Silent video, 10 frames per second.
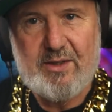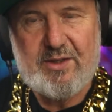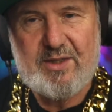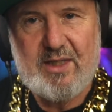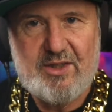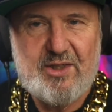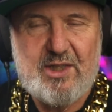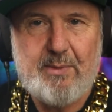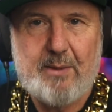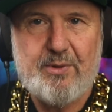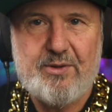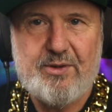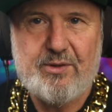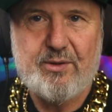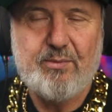that system up
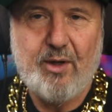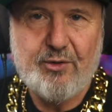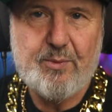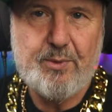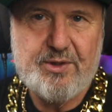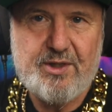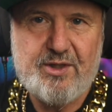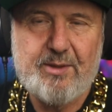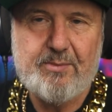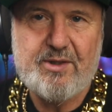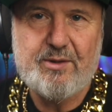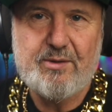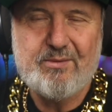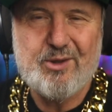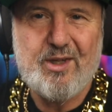into multiple systems
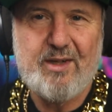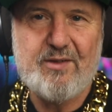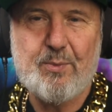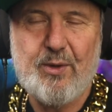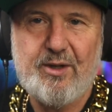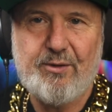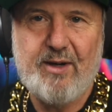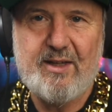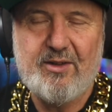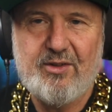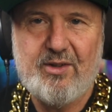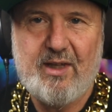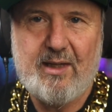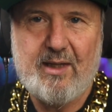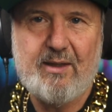to kind of spread it around
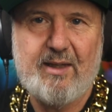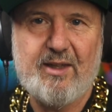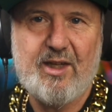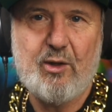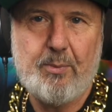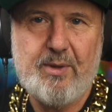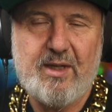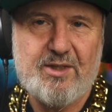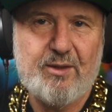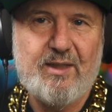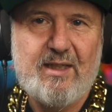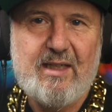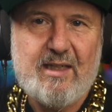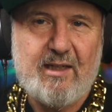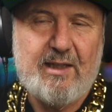the co-op here. So
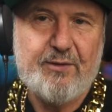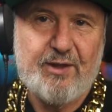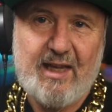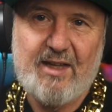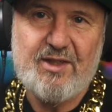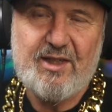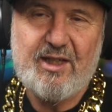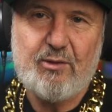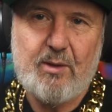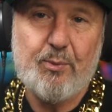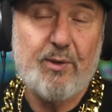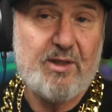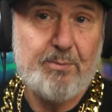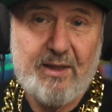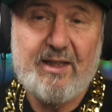I live on a housing co-op. We're
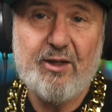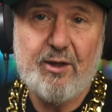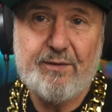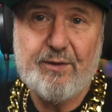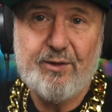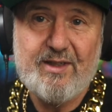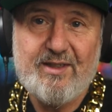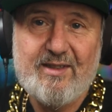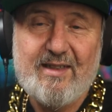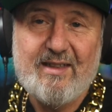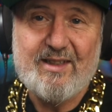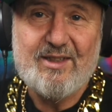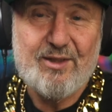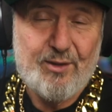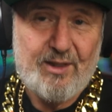completely off-grid.
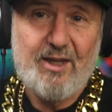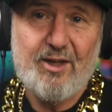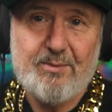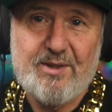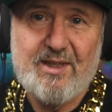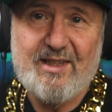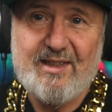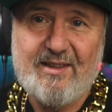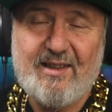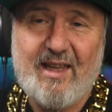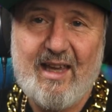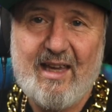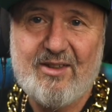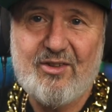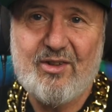There's 30 homes here,
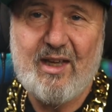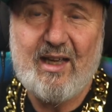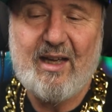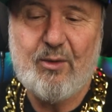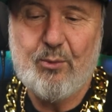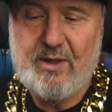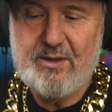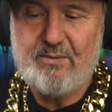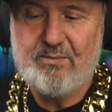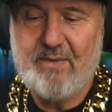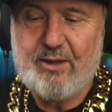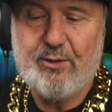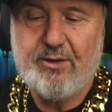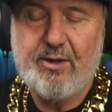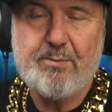and we
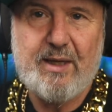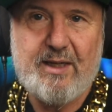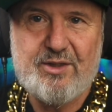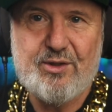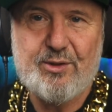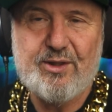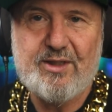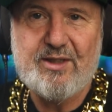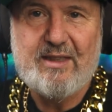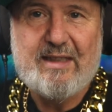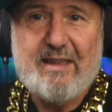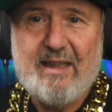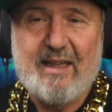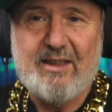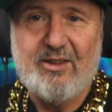make all our own power, store it,
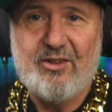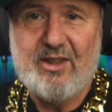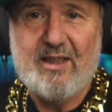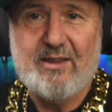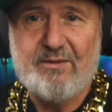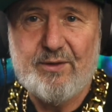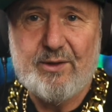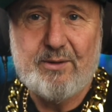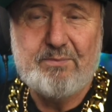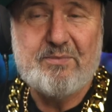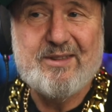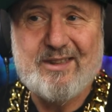and for,